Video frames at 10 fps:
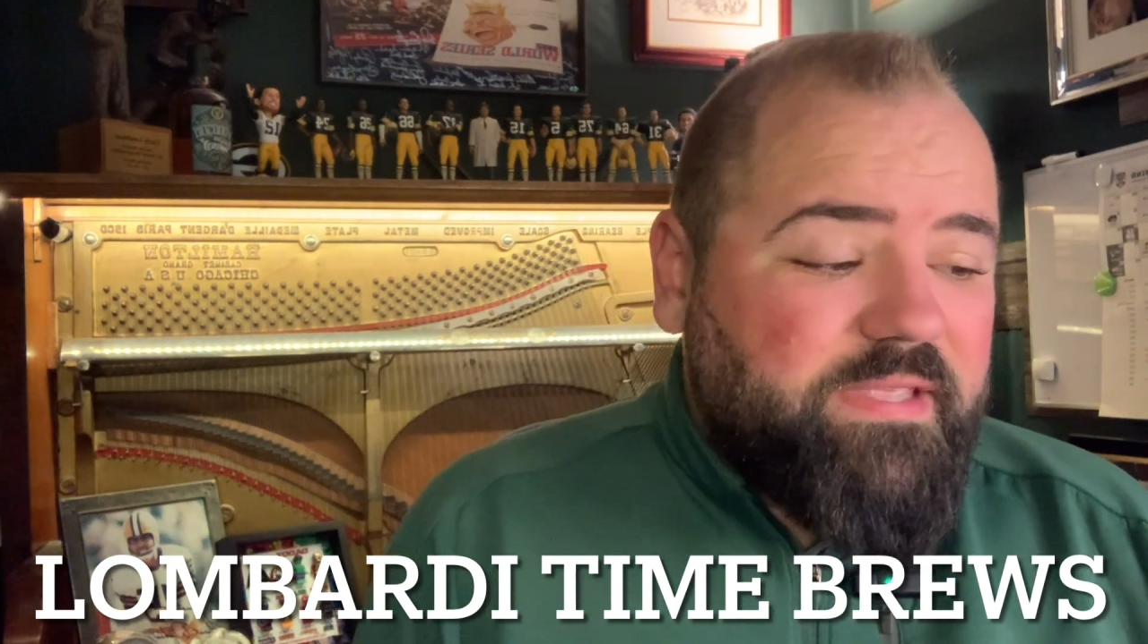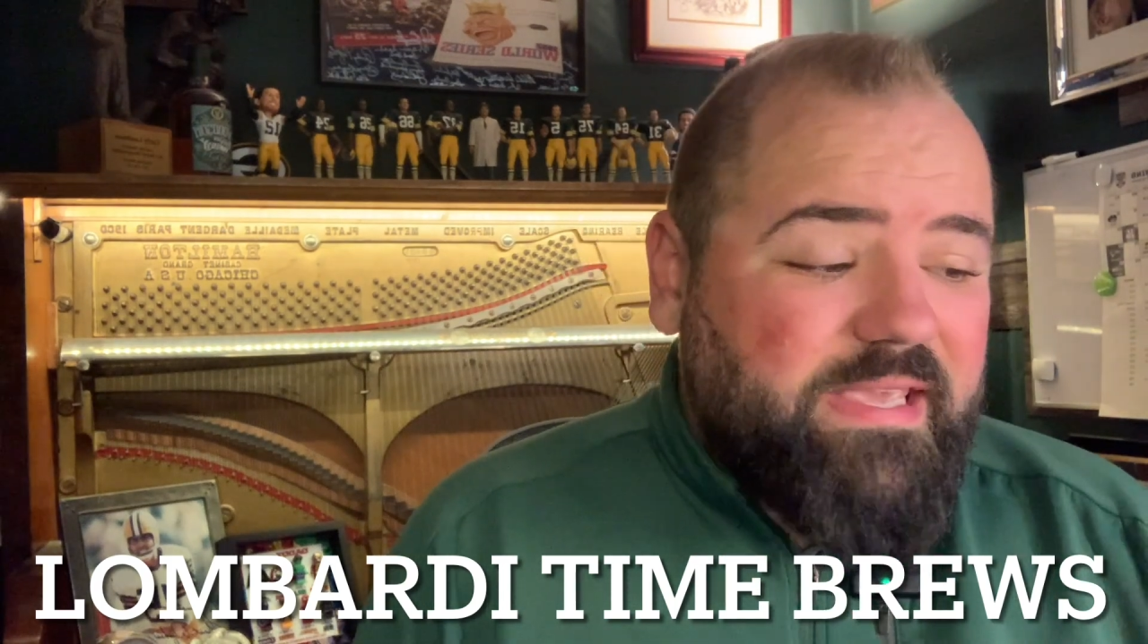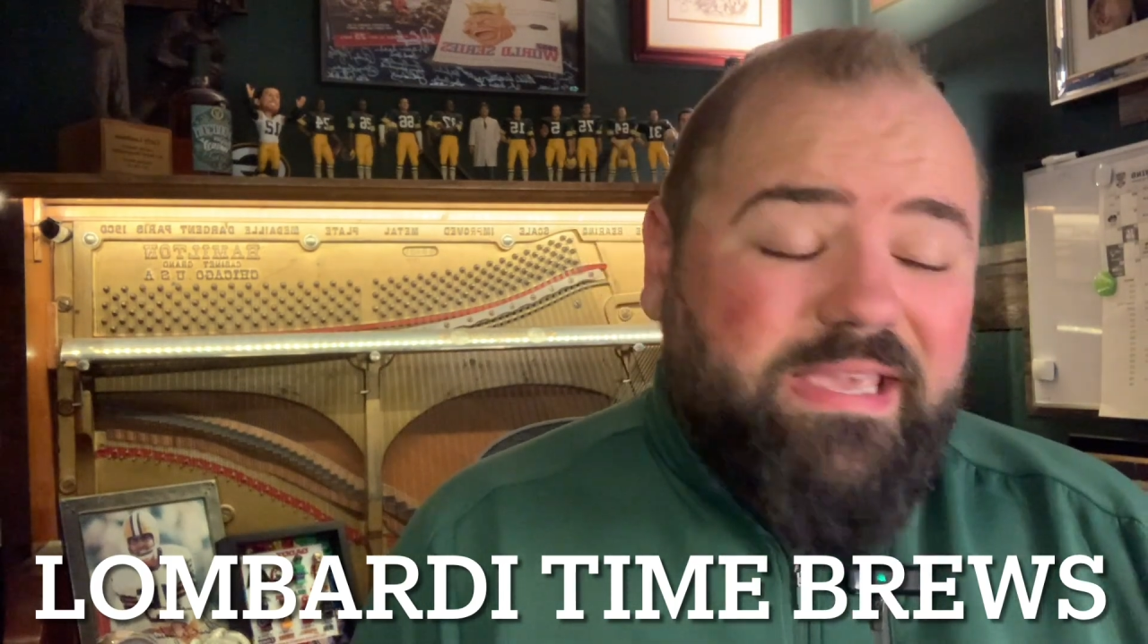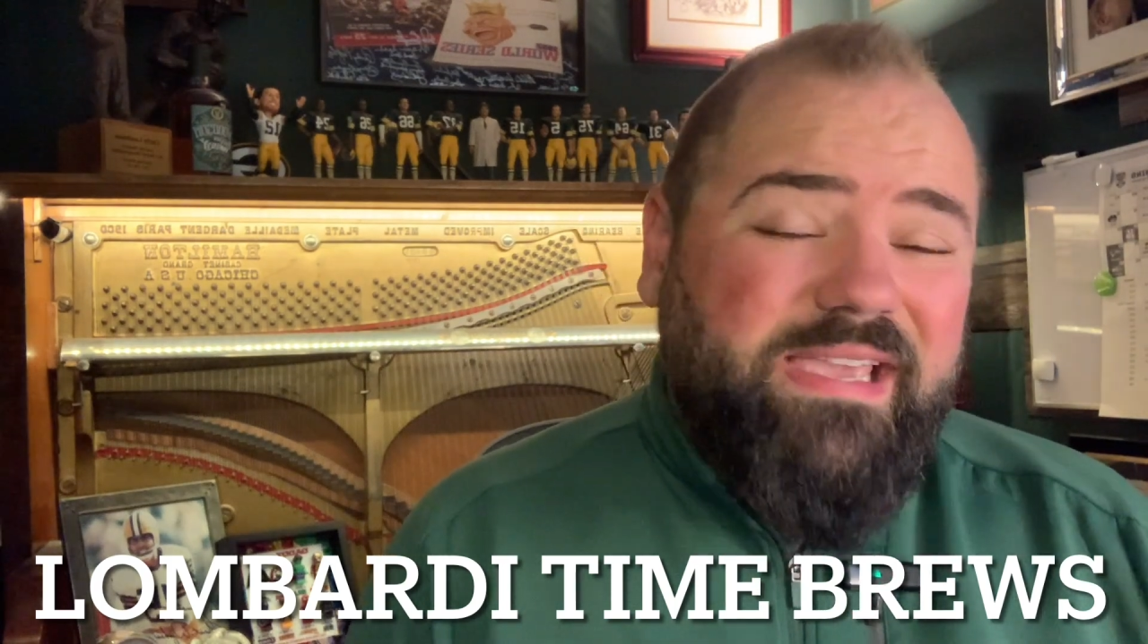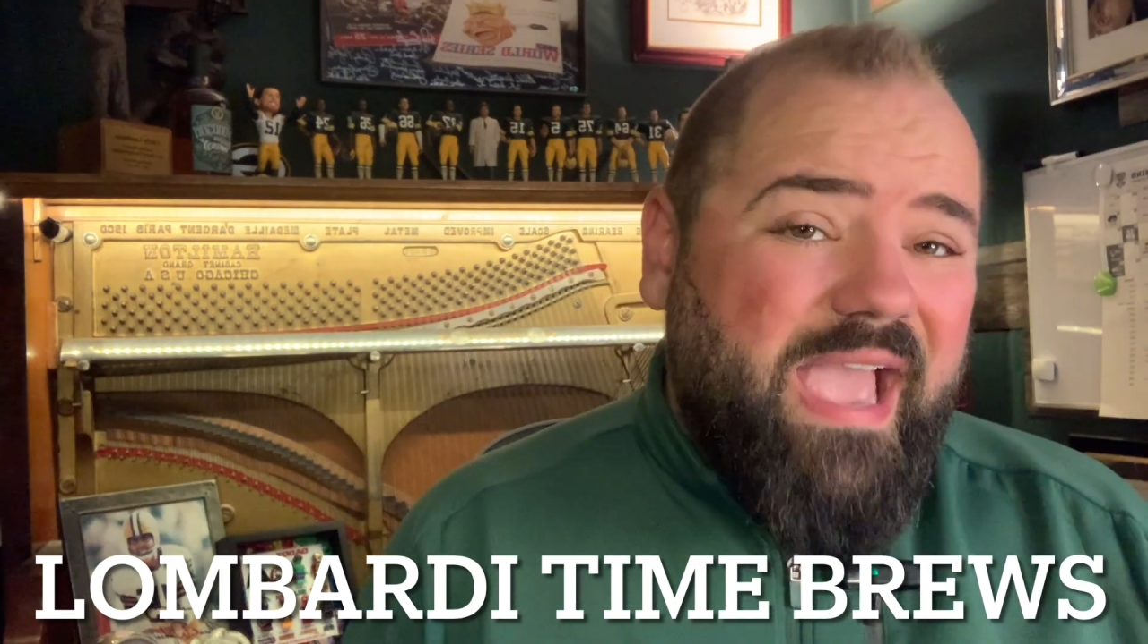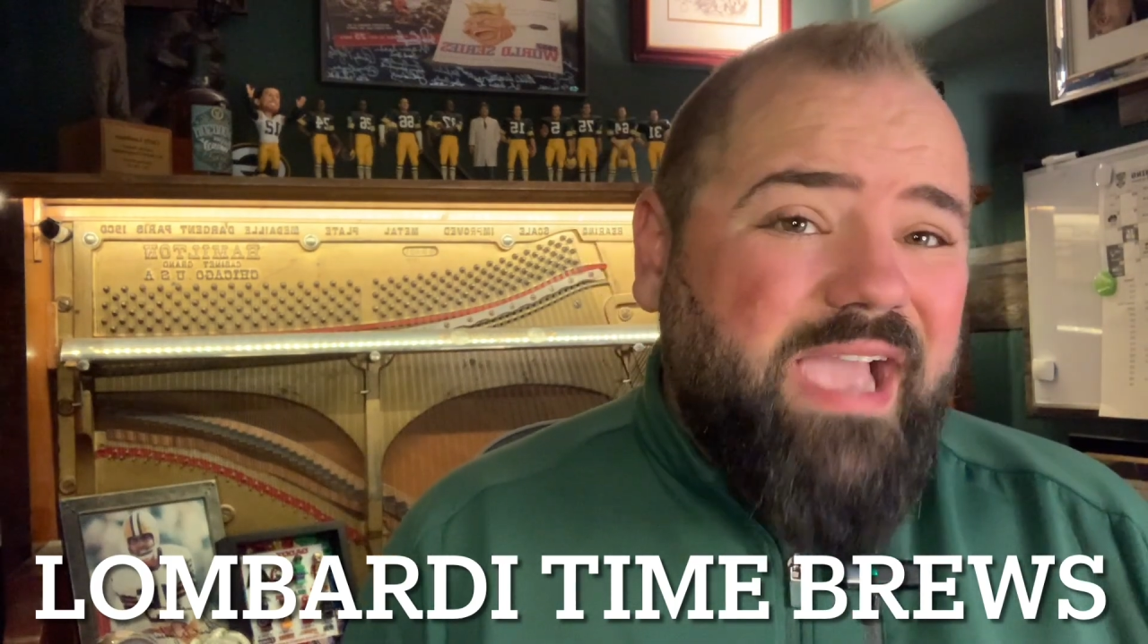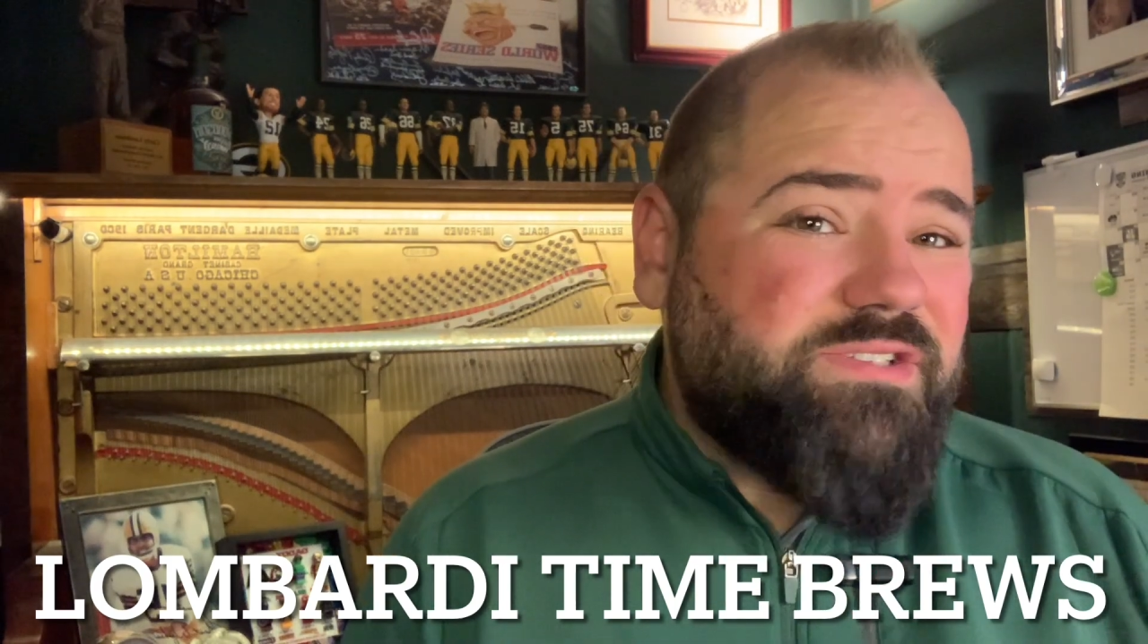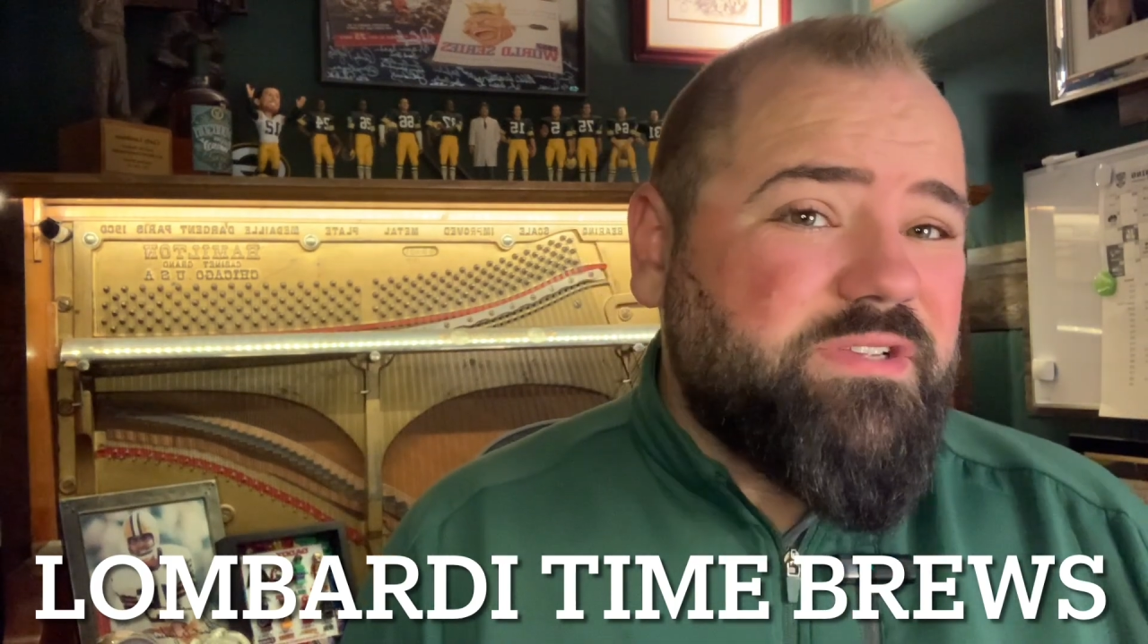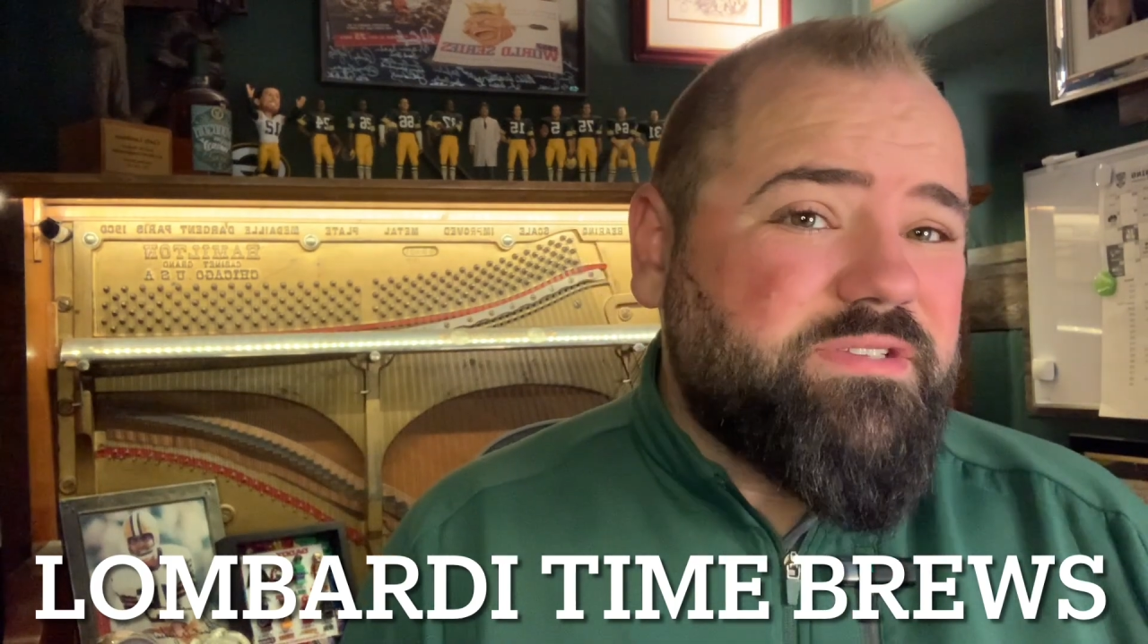he actually